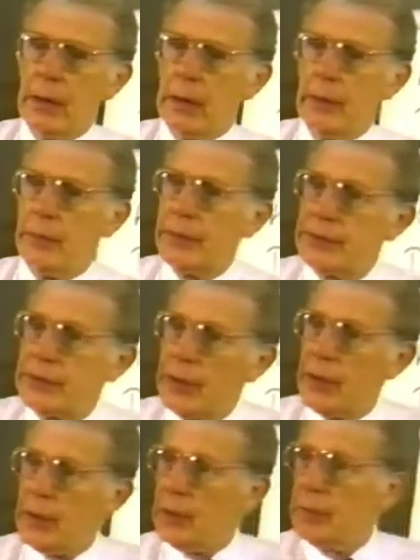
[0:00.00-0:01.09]
in which
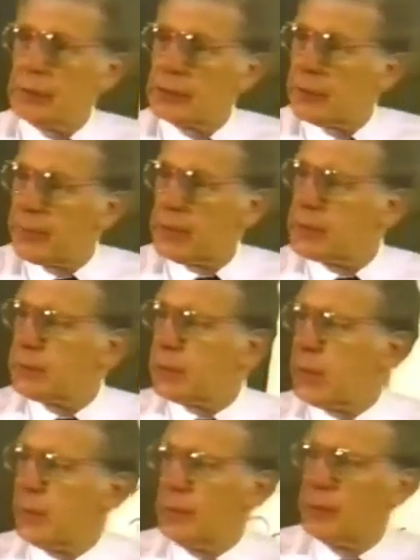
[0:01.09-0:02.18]
she was the first one
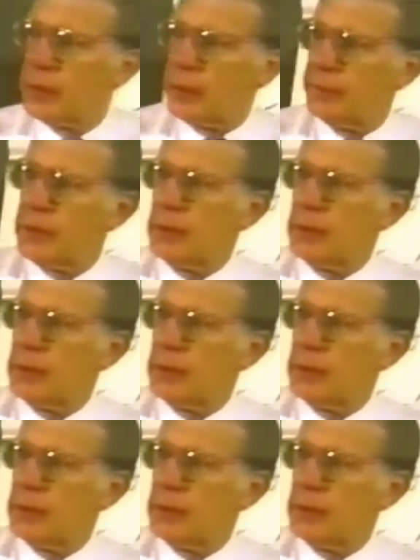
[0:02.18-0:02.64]
I'm aware of